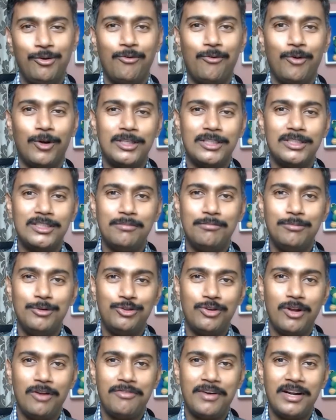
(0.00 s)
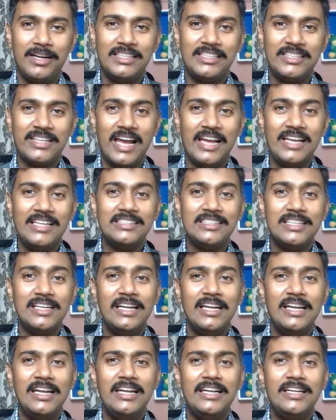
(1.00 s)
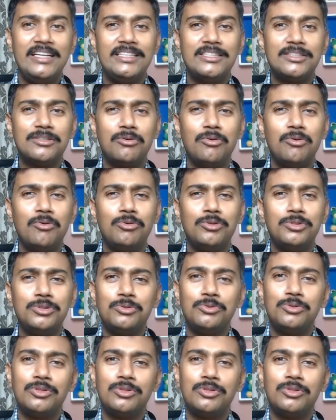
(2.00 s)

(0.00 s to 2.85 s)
what is the mutual fund size? It is close to